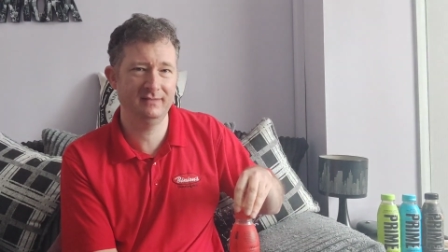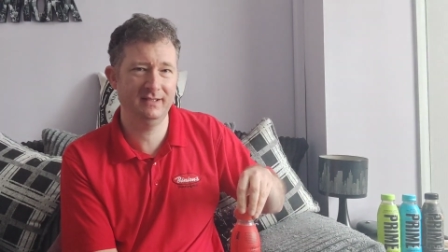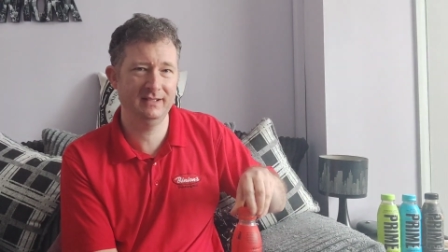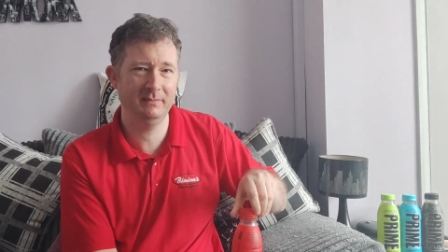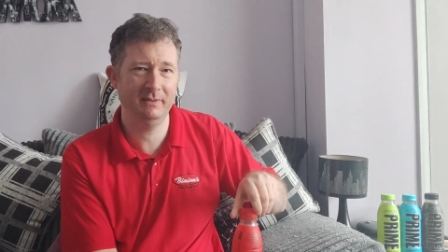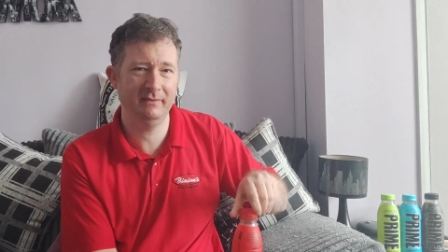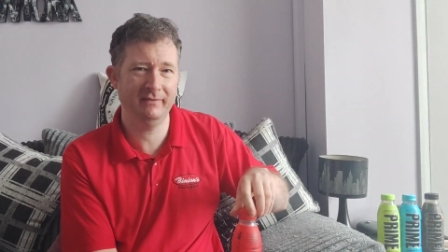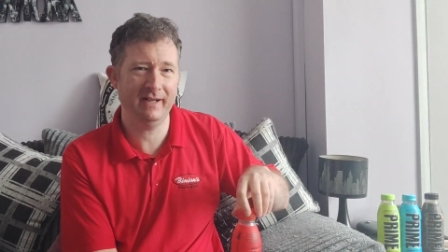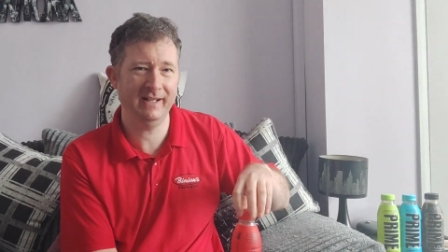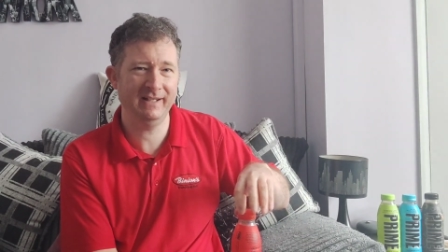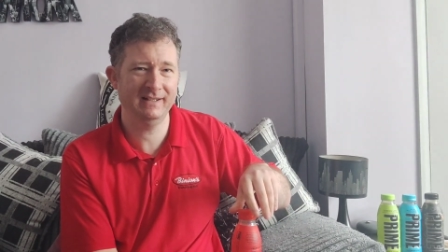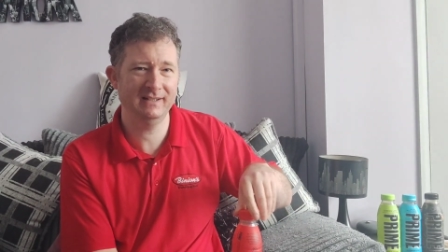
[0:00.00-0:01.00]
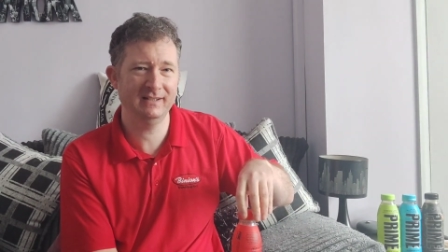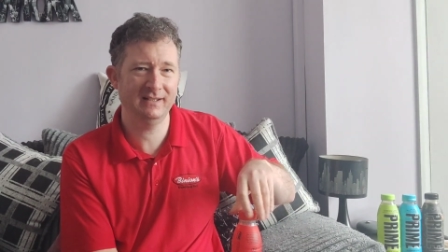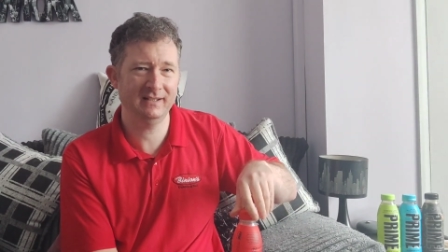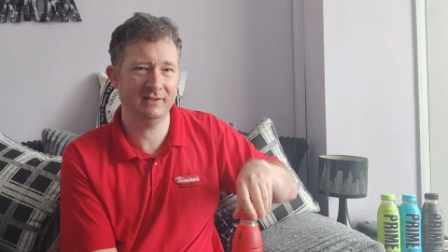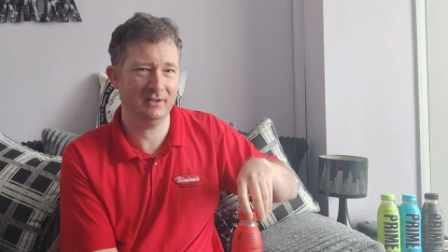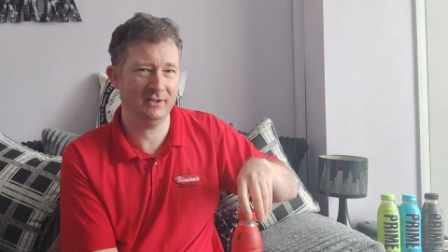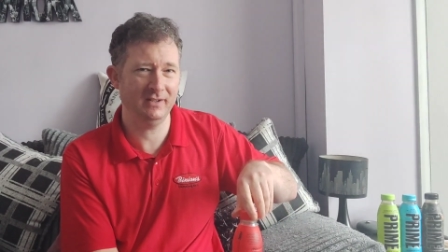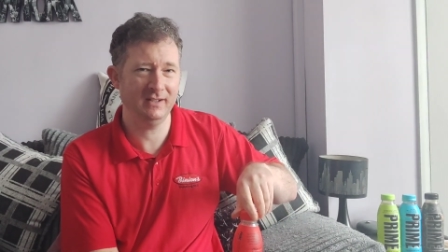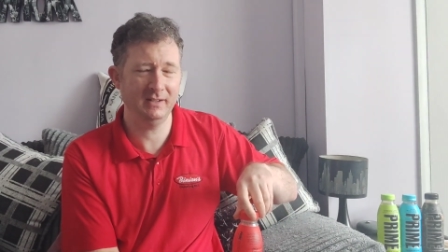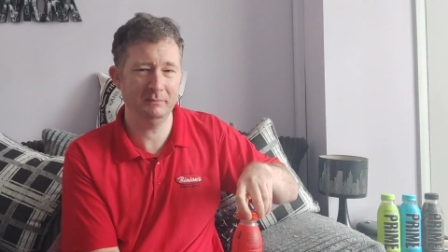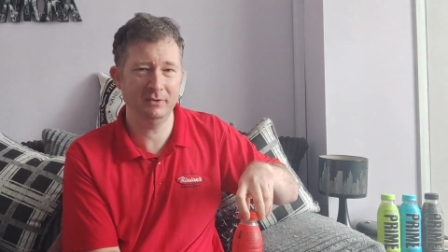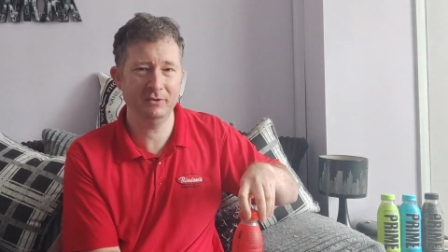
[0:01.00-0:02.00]
It's a bit fake. I don't like
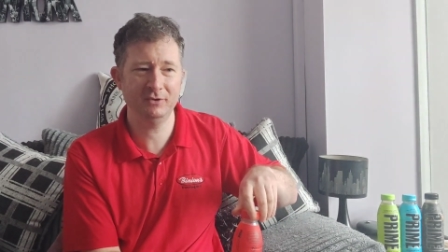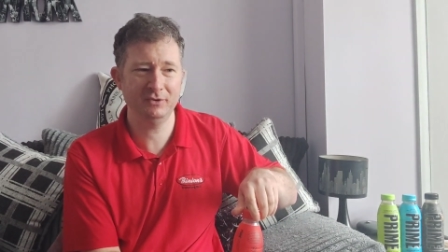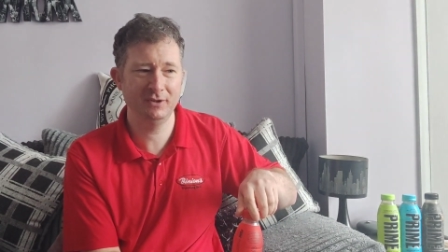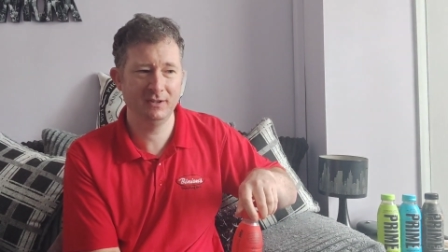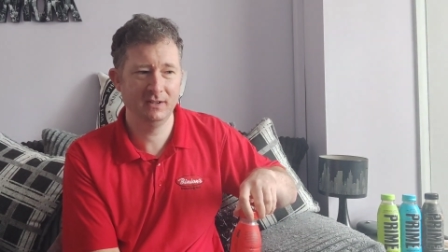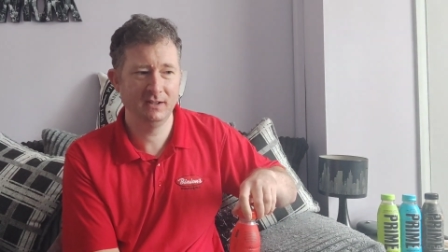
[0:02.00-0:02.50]
it much.